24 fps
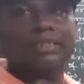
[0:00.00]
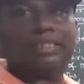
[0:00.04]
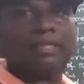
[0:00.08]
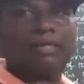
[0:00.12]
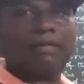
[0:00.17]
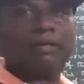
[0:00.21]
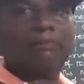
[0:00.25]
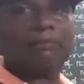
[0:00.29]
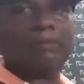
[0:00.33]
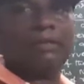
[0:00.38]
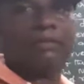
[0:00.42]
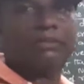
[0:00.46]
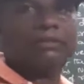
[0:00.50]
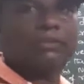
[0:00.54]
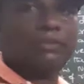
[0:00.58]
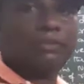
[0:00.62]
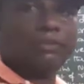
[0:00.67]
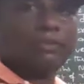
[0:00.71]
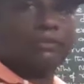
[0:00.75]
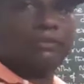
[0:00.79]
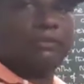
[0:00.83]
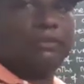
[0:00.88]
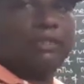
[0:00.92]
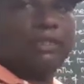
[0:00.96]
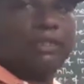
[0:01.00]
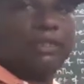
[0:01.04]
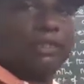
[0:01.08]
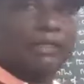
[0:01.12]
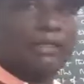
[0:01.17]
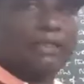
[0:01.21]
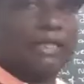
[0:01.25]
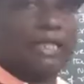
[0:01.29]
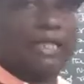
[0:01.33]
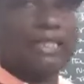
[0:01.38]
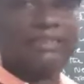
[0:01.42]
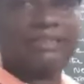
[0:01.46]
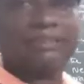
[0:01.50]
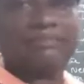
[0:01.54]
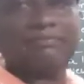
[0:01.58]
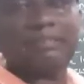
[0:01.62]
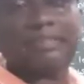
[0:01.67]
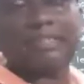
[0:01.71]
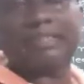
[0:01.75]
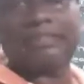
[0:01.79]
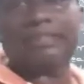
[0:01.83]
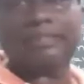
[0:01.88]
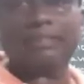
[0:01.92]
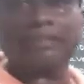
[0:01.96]
about
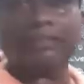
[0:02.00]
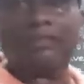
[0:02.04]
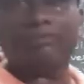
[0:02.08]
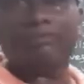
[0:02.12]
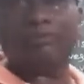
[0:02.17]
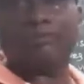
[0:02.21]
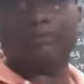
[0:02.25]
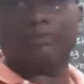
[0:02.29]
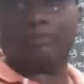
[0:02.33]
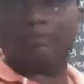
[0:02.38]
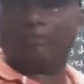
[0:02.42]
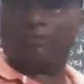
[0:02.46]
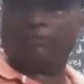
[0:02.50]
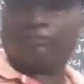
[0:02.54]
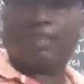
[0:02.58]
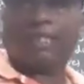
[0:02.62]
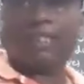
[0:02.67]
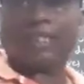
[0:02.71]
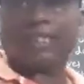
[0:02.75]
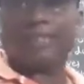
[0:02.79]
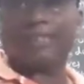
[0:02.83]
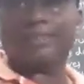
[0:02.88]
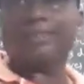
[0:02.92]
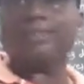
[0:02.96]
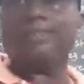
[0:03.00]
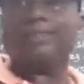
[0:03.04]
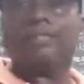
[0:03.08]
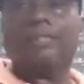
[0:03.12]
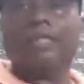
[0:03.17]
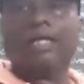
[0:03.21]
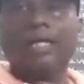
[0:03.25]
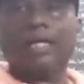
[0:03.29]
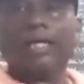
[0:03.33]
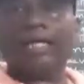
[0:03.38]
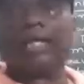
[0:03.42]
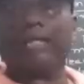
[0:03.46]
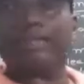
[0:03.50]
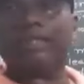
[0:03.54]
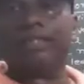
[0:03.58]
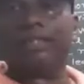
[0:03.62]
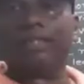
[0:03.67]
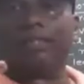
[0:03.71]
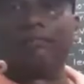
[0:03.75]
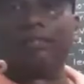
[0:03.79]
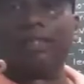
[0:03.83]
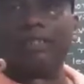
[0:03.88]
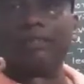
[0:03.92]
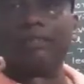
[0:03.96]
classification of forest.
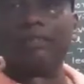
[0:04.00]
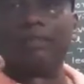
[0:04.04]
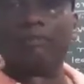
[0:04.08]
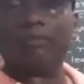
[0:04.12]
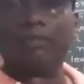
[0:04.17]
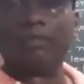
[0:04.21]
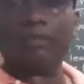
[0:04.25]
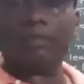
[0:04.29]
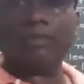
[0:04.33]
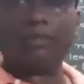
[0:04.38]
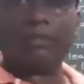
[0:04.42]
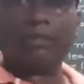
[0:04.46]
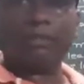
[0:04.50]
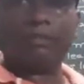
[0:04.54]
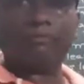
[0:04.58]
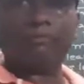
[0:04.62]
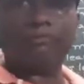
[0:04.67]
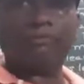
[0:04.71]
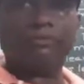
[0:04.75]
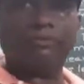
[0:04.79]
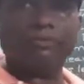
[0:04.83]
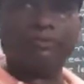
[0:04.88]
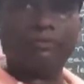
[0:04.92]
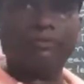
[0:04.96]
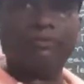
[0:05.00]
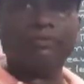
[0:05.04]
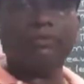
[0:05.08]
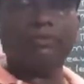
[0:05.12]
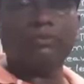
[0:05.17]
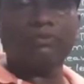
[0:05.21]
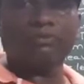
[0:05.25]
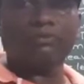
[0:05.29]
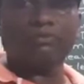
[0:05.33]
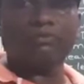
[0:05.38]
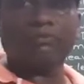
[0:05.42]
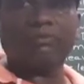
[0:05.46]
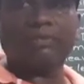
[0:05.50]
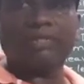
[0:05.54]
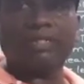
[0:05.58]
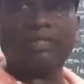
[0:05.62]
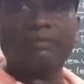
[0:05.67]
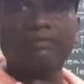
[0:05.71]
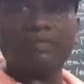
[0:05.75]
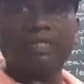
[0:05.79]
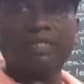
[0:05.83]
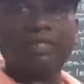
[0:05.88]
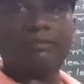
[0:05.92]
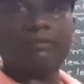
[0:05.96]
Examination point of view,
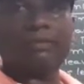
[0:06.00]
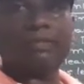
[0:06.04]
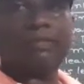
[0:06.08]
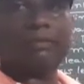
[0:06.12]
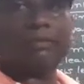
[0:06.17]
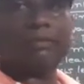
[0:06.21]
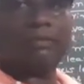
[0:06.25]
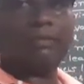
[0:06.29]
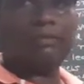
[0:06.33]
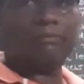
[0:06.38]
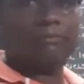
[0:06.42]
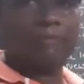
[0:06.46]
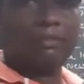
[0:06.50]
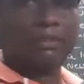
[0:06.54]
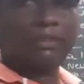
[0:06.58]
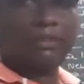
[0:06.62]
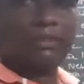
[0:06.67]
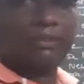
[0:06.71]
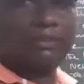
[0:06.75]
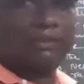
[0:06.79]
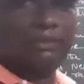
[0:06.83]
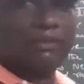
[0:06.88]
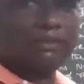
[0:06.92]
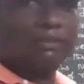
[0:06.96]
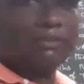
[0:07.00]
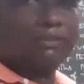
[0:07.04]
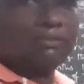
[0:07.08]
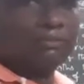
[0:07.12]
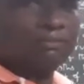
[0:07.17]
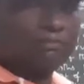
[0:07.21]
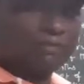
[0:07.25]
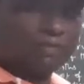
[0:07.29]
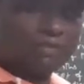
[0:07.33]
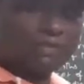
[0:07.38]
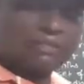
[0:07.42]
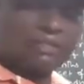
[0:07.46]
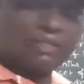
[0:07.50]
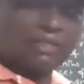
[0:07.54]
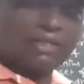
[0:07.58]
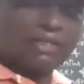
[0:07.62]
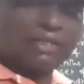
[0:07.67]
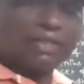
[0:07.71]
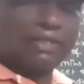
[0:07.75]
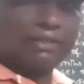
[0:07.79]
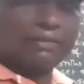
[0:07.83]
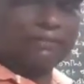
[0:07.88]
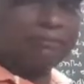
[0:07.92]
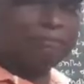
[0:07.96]
very important. Once
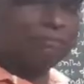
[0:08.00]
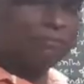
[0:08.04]
again,